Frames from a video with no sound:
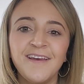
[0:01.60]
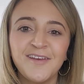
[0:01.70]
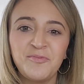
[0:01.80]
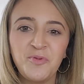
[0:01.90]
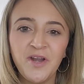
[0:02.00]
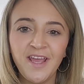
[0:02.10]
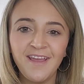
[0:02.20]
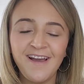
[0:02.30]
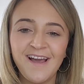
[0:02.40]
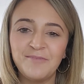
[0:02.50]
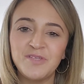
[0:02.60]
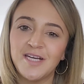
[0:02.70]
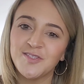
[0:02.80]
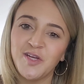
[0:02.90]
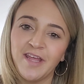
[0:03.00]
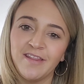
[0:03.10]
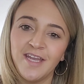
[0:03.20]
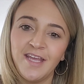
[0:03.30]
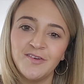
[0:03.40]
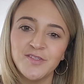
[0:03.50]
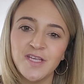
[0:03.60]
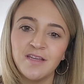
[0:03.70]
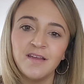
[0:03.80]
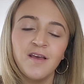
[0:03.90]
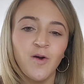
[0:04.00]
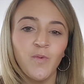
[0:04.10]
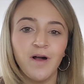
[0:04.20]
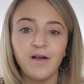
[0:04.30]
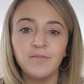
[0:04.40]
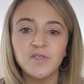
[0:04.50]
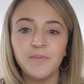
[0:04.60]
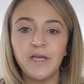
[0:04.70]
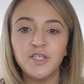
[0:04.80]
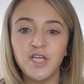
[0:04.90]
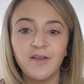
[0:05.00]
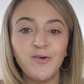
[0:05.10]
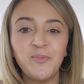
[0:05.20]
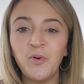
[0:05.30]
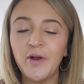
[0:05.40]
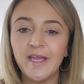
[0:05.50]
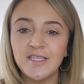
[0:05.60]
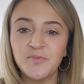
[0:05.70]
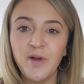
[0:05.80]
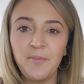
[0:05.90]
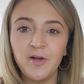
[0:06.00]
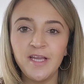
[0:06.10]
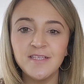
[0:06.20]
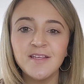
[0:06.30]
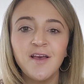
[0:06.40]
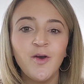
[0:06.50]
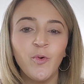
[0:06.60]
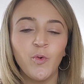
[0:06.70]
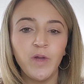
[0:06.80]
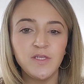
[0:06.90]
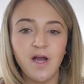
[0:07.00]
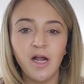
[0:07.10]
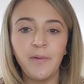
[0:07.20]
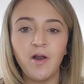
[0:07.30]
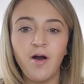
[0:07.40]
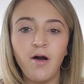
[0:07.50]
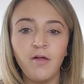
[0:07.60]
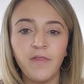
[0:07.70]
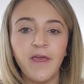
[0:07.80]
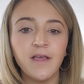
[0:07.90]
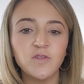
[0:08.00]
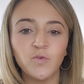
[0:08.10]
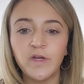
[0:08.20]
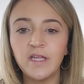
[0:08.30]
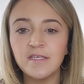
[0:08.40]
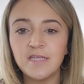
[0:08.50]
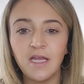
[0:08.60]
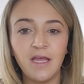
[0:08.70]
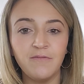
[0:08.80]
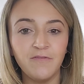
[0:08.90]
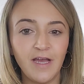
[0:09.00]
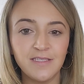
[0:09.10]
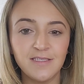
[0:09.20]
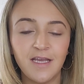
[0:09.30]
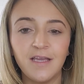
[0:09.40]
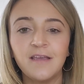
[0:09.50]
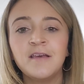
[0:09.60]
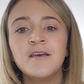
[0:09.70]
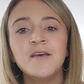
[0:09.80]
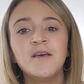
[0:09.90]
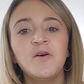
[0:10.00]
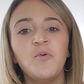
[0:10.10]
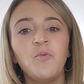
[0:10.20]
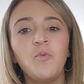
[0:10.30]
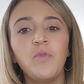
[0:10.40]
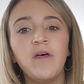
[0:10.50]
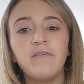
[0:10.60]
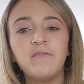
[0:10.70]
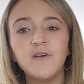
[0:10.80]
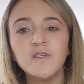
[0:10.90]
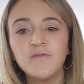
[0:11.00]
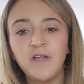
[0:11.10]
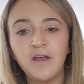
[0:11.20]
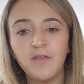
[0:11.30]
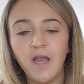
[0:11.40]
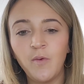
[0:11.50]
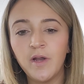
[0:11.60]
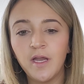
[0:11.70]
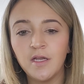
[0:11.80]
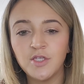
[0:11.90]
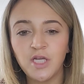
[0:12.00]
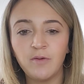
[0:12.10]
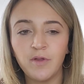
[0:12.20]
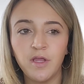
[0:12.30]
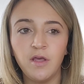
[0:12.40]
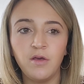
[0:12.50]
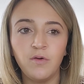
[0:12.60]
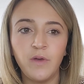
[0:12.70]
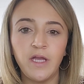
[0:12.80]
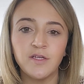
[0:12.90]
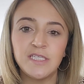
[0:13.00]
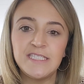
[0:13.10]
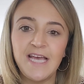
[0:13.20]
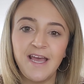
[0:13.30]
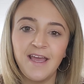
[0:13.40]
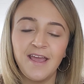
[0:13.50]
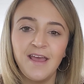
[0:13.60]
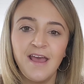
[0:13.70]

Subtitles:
Good morning, I'm Dr. Kaylin Anderson. Welcome to my channel, Pouring Into Properties, where we talk about all things real estate investing. The first video that I wanted to share with you here today